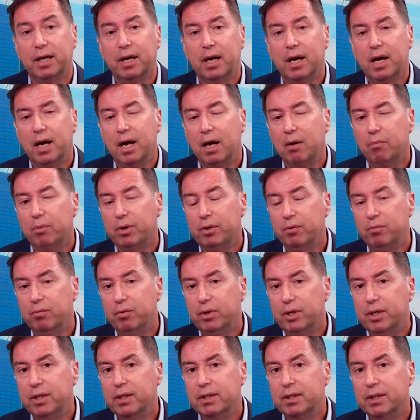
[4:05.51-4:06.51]
and we
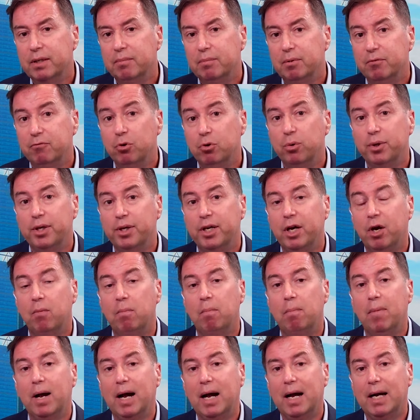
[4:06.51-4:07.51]
really, before we go
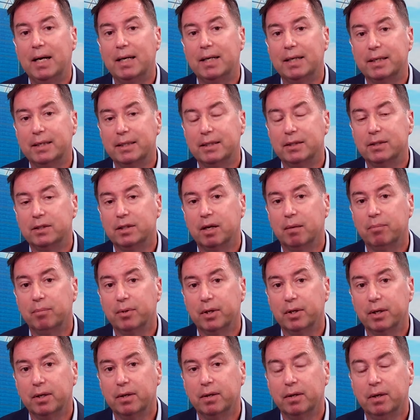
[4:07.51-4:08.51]
marketing
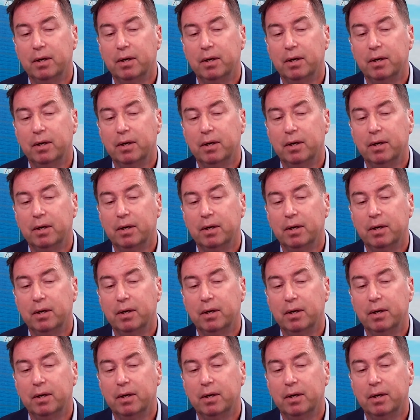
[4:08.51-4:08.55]
something